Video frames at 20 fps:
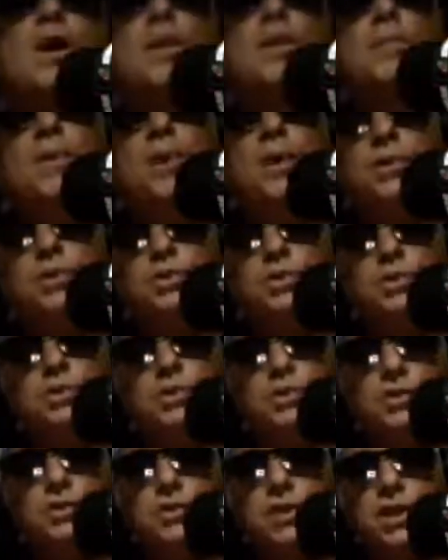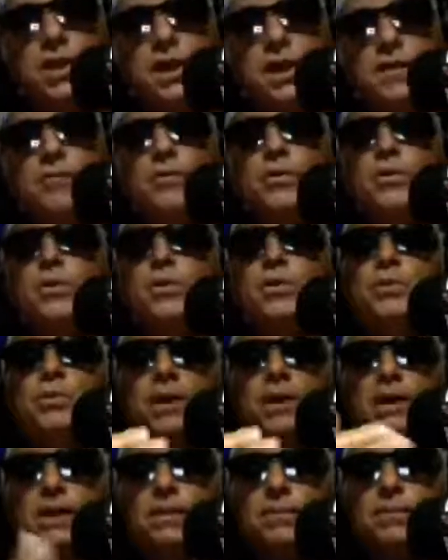Post your stuff, whether you
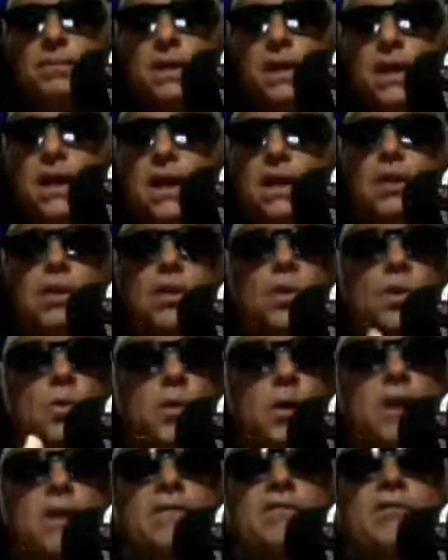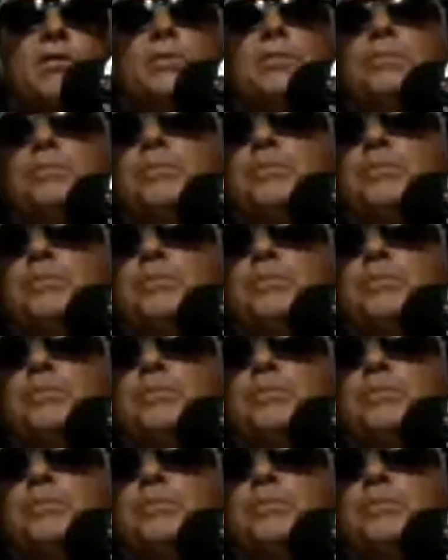play piano or whatever.